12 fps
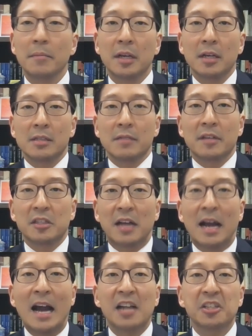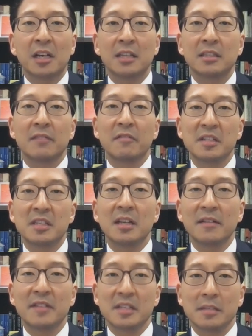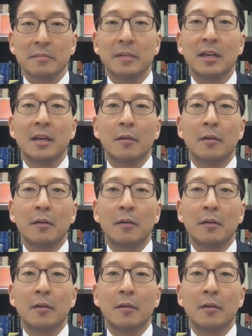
because of the high chance of recidivism,